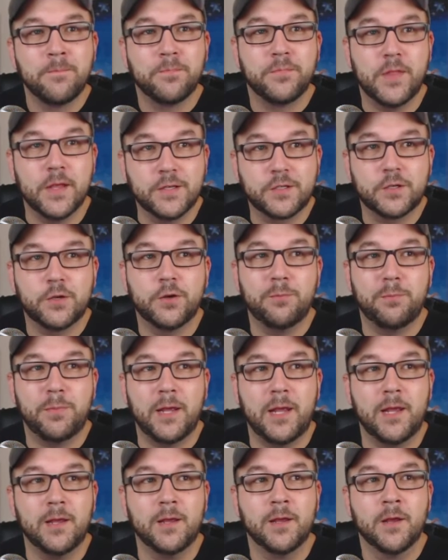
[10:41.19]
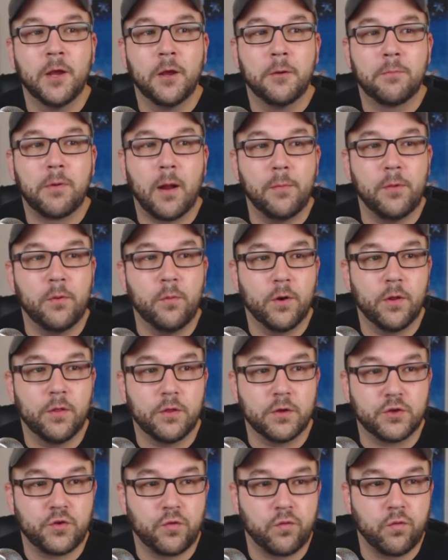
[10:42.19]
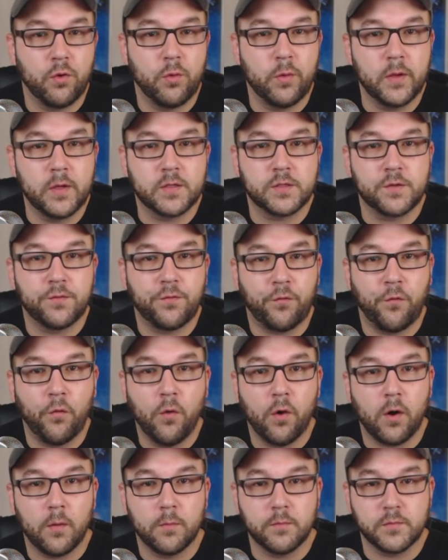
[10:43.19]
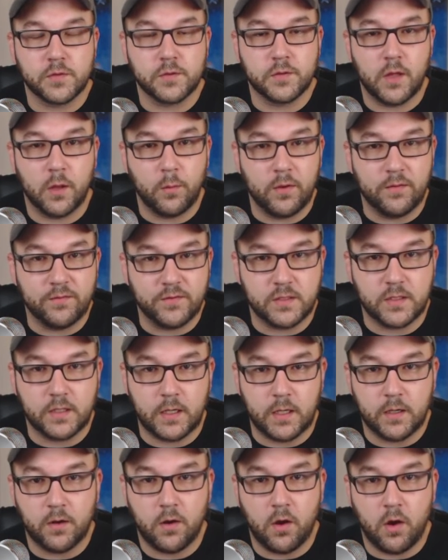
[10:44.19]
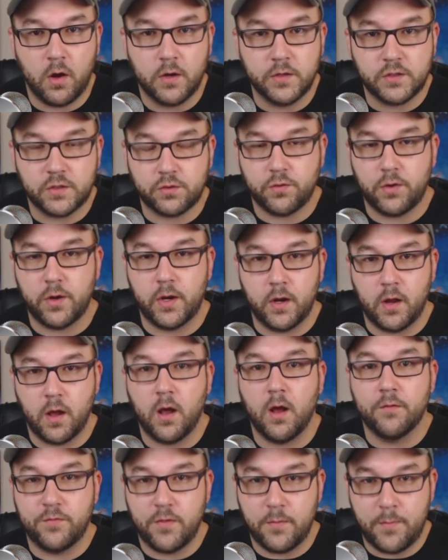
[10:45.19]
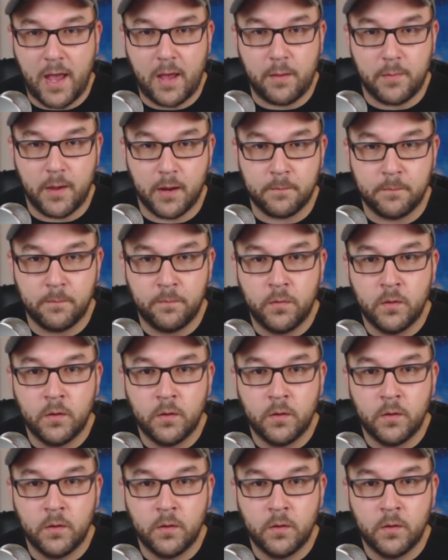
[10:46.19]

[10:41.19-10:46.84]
This could be probably one of the truest forms that we've seen on screen of the Batman.